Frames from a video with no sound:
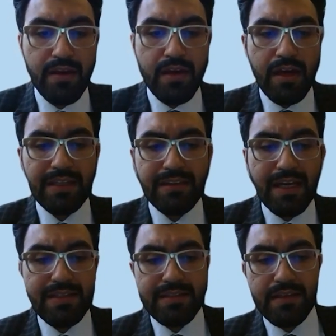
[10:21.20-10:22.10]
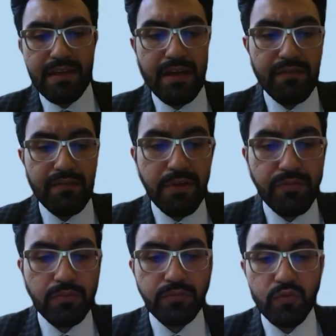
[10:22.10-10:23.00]
At last, we
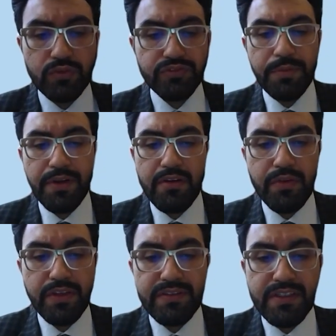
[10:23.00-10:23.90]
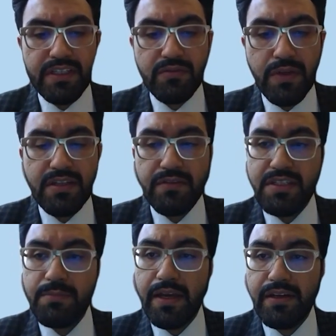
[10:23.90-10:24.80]
performed wound repair with 6 weeks of
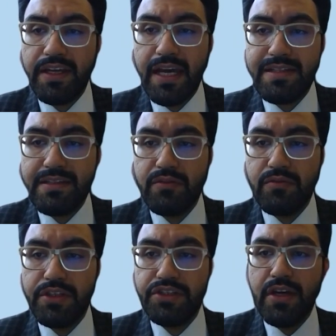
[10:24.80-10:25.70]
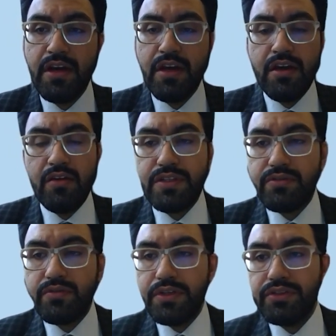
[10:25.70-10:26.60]
spica casting, which was
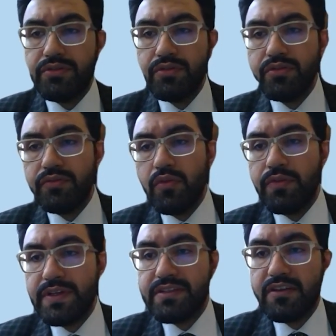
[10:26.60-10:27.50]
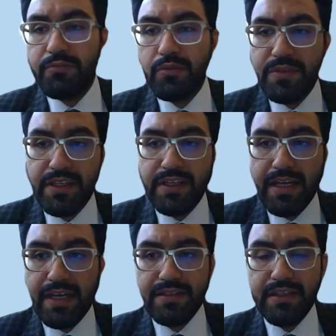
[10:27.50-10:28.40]
switched to 4 weeks of broomstick
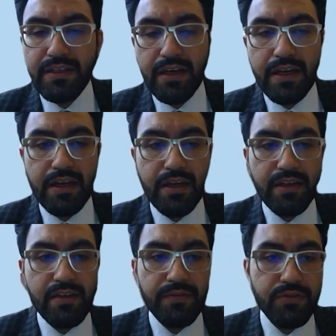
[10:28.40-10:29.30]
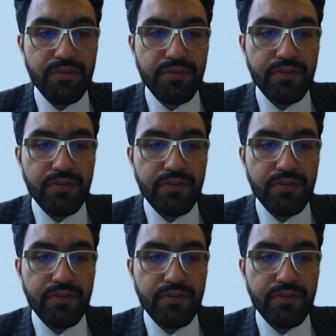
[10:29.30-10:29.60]
casting in the future.